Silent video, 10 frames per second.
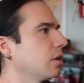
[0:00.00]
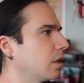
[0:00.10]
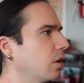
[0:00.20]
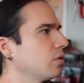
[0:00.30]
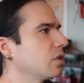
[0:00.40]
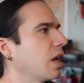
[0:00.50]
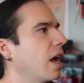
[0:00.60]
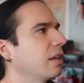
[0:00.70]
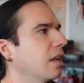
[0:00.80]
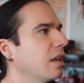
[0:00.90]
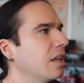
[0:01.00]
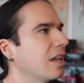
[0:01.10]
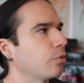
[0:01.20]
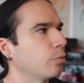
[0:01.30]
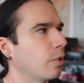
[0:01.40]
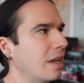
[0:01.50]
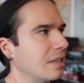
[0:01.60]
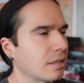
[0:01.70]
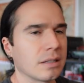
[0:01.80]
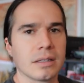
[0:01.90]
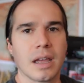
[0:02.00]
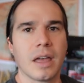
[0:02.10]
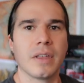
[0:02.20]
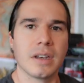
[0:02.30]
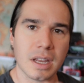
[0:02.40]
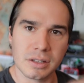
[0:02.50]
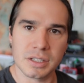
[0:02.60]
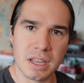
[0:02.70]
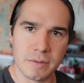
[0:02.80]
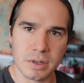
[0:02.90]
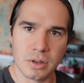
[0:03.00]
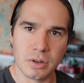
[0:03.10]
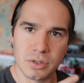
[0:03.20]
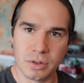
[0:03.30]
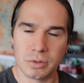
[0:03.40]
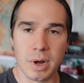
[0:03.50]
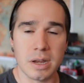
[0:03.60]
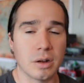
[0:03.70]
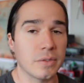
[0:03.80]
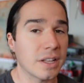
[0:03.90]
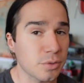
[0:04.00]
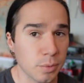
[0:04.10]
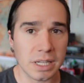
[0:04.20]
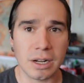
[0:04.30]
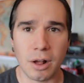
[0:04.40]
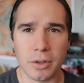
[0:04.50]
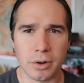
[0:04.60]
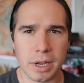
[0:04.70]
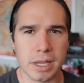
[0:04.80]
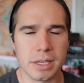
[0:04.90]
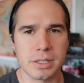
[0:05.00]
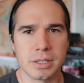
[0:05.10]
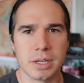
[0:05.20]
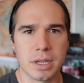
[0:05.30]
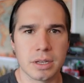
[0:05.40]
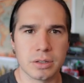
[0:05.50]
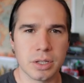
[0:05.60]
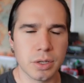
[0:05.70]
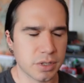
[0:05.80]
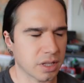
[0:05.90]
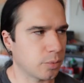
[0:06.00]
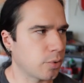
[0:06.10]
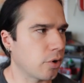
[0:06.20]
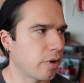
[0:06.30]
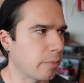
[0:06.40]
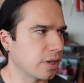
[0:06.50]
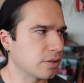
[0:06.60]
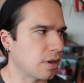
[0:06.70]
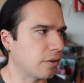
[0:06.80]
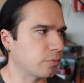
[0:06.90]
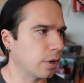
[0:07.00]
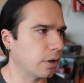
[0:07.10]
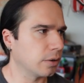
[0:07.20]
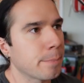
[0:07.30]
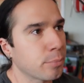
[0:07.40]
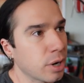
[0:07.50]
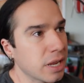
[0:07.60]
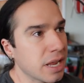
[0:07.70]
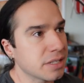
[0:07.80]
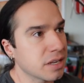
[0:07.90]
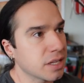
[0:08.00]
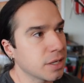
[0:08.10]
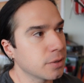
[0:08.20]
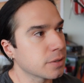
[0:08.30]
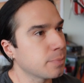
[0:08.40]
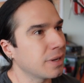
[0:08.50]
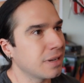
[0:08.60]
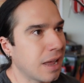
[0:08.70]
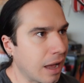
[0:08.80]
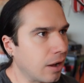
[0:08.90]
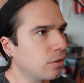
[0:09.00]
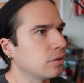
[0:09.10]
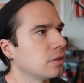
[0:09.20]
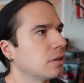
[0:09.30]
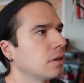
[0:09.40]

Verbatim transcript: close that and hit write, and then it'll save it to the radio. And that's really all there is to using the programming software. Pretty easy to use, but now